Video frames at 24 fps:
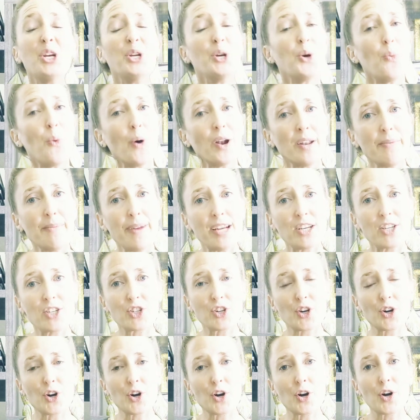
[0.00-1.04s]
You'll want to make
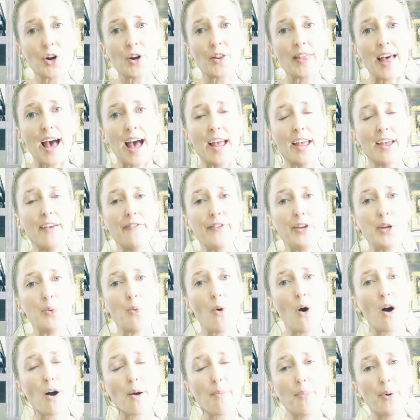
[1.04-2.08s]
sure that if
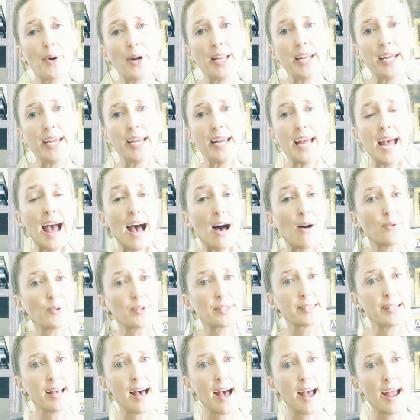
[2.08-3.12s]
you are putting it
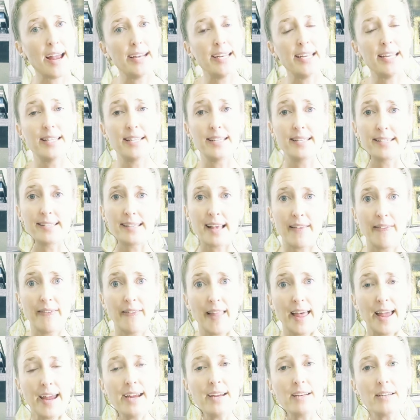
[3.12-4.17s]
outside in
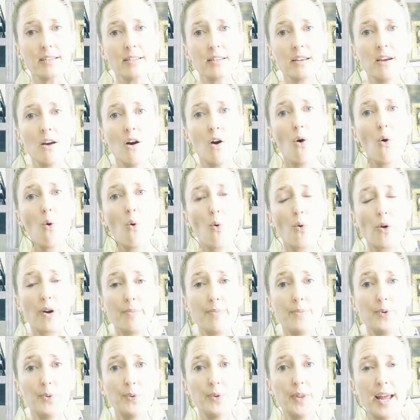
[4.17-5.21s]
sunlight or
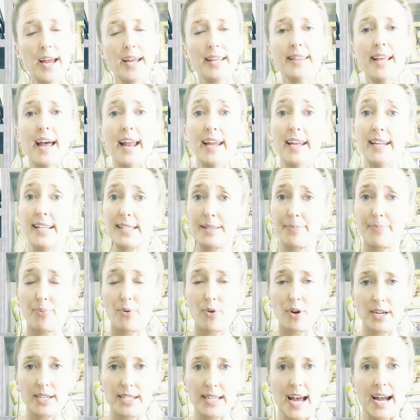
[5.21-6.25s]
in moonlight, that it's
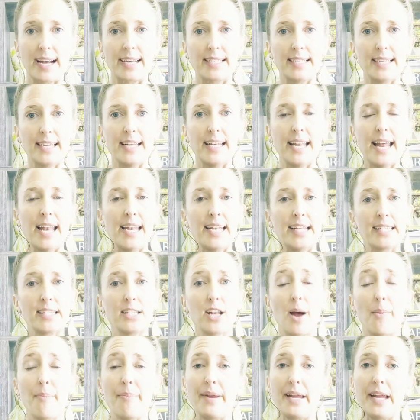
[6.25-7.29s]
protected and it's
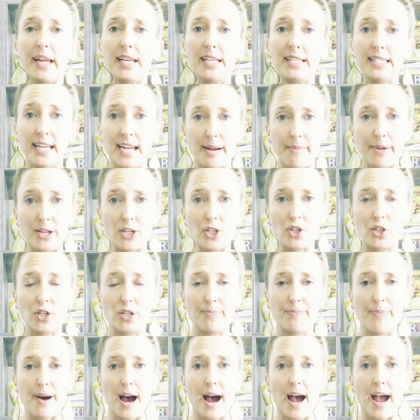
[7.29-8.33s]
not being
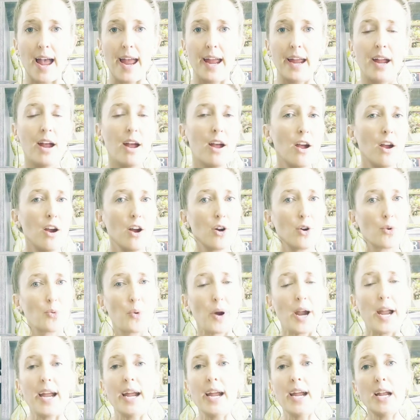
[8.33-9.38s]
damaged by
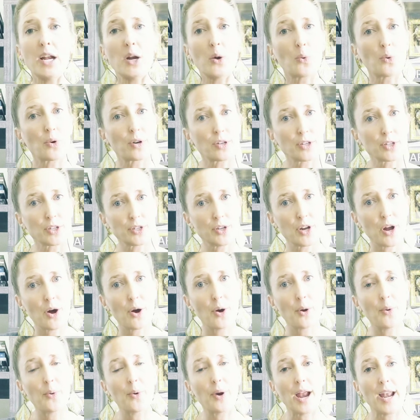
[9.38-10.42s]
rain or
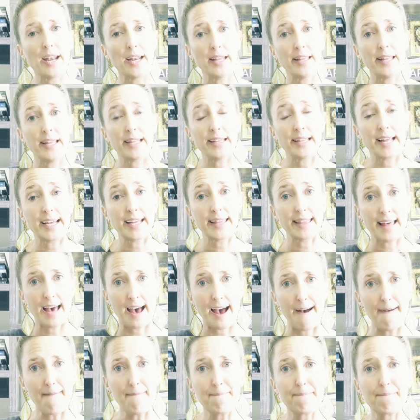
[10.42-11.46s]
snow, anything like
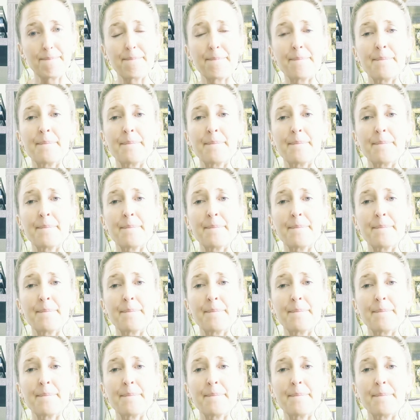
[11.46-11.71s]
that.